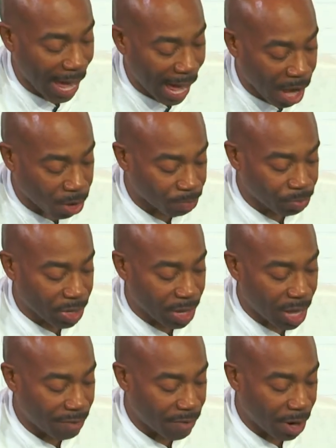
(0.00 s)
out
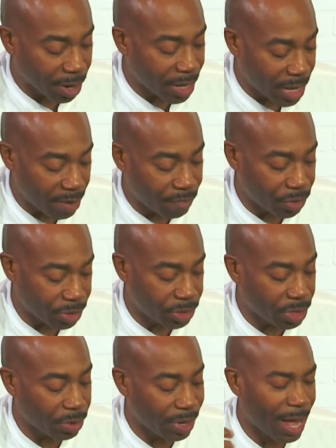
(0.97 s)
of our comfort
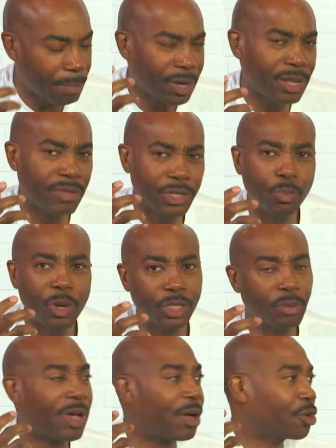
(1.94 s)
zone. I believe this speaks
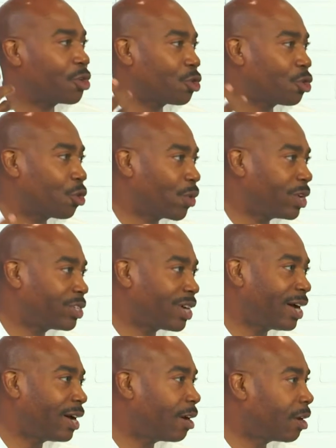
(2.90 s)
about courage.
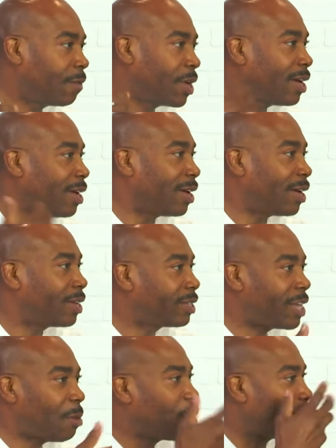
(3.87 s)

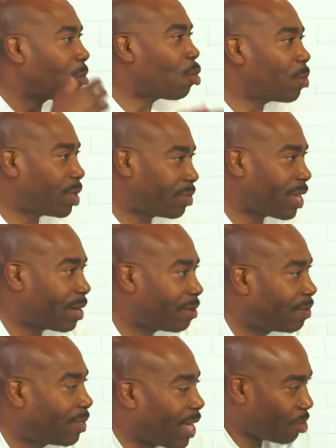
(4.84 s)
Tell me a moment
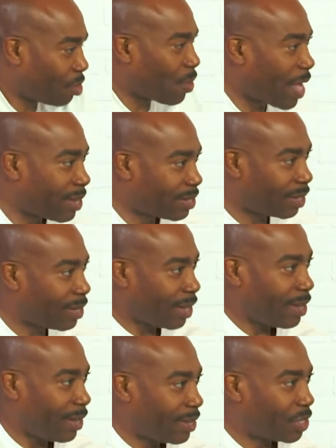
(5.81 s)
that you had to
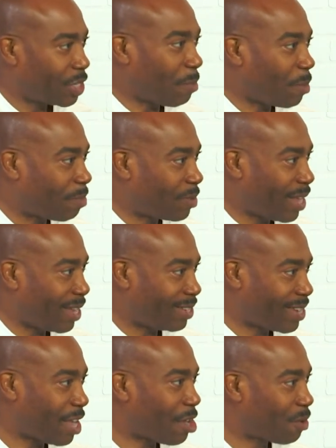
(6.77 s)
step up and
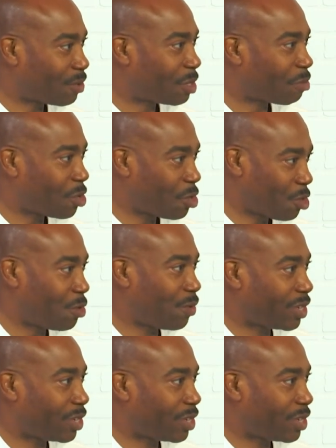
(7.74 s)
take on some courage,